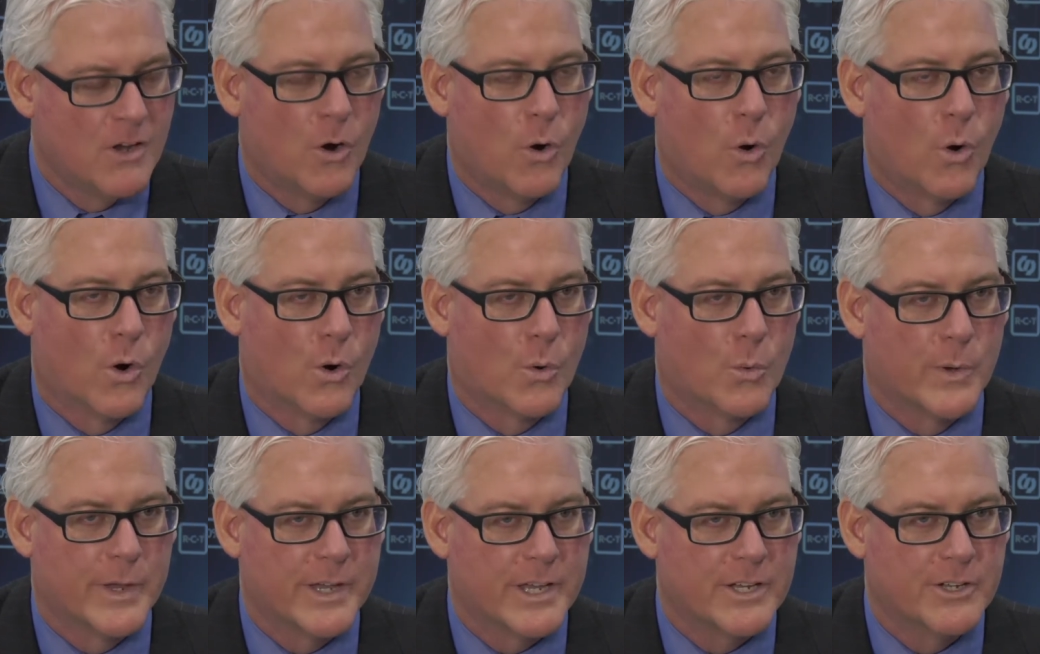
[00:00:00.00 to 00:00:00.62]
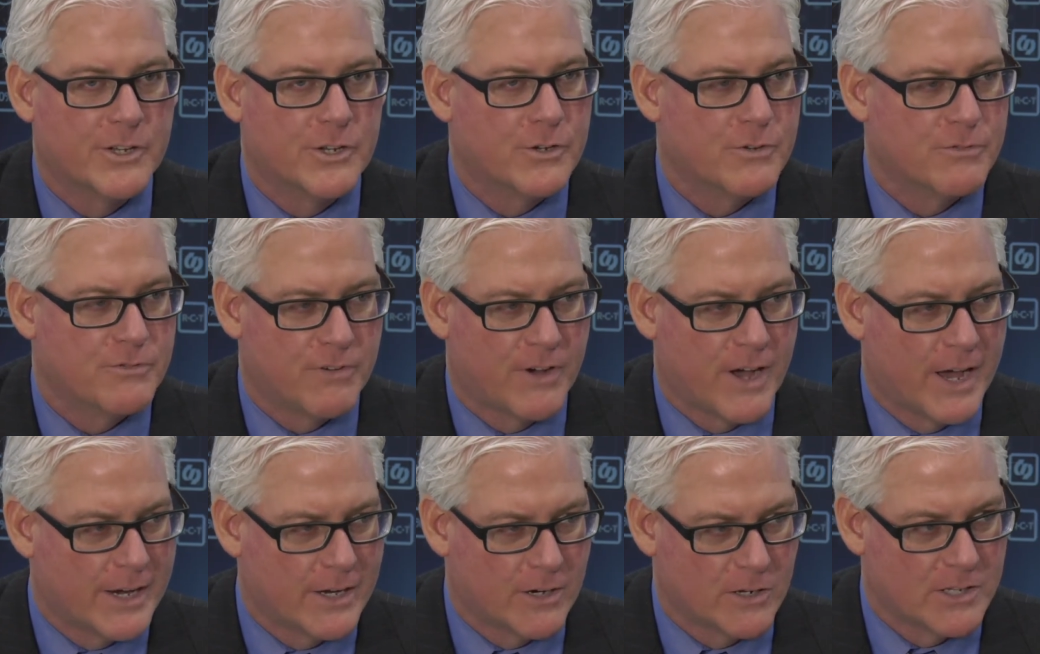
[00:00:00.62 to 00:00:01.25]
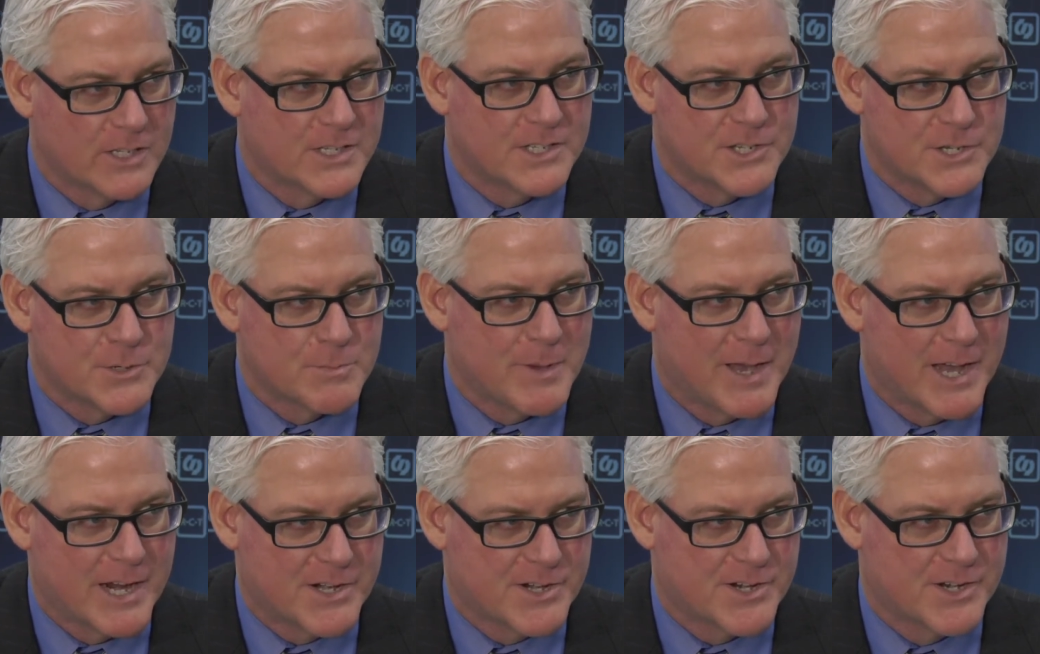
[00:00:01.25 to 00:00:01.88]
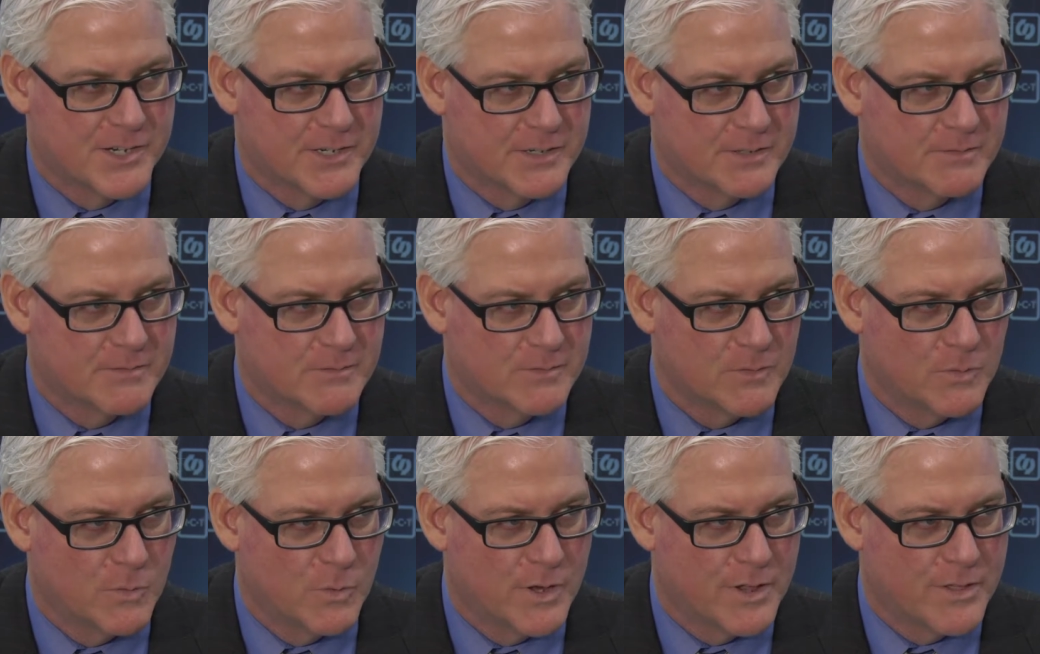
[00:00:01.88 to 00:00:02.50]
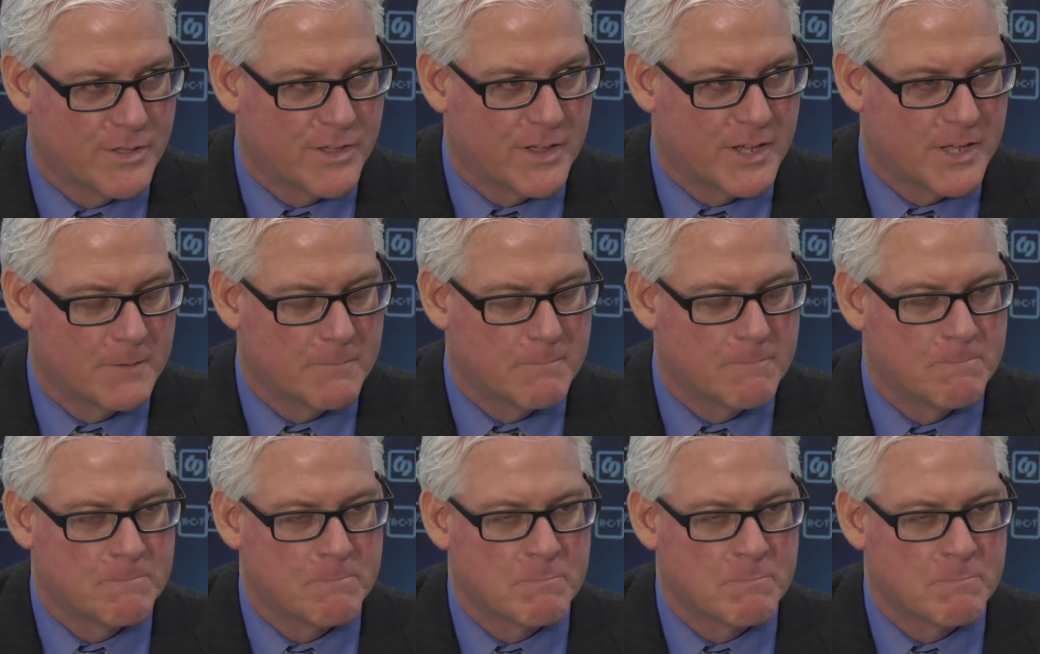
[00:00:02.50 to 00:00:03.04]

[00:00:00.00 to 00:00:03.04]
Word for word: or we can do final inspection with it.